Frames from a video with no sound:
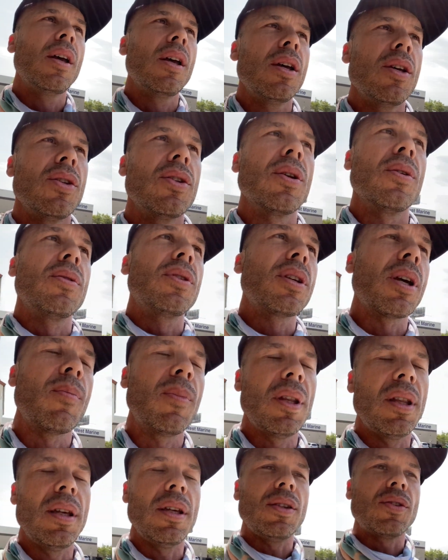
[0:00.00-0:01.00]
So some
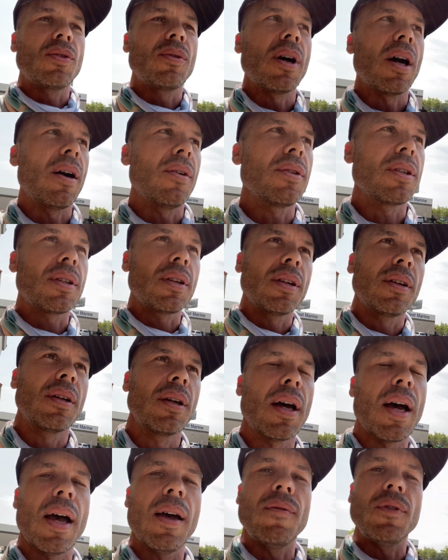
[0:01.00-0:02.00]
of these grouts
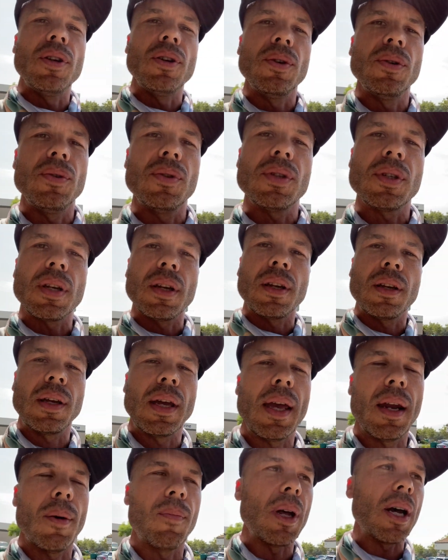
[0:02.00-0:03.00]
I've used,
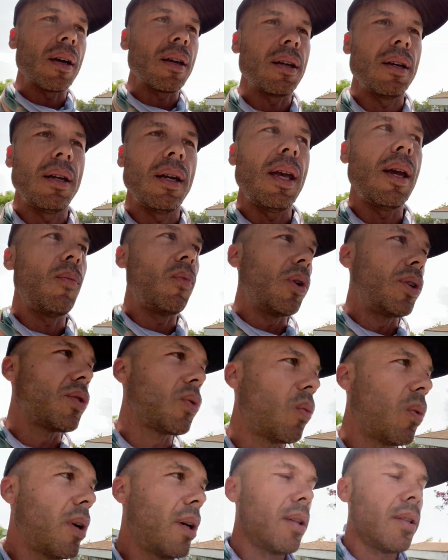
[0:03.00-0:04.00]
and I'm not gonna name which
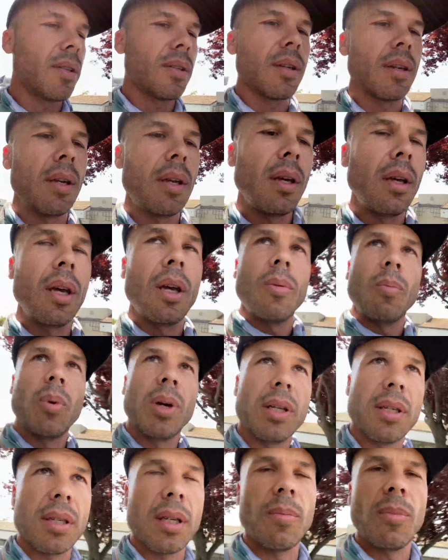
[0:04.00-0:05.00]
ones,
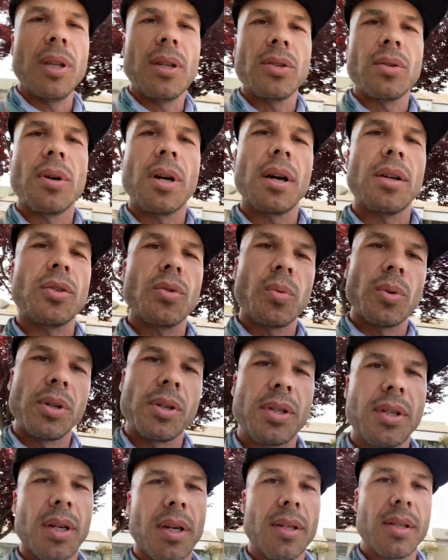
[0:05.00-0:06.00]
but some of these grouts were
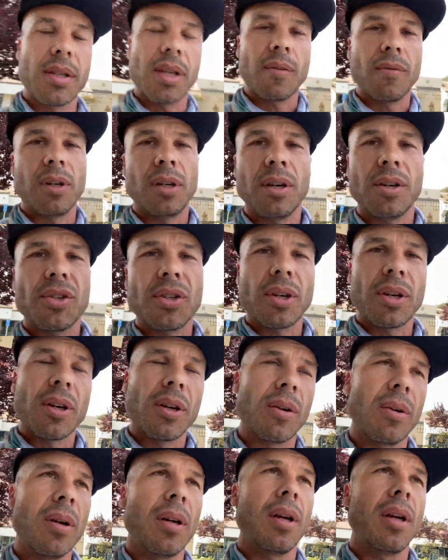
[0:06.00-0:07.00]
installed 7 years
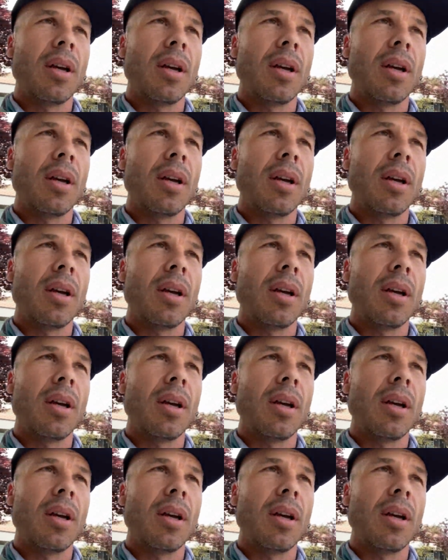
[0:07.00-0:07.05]
ago.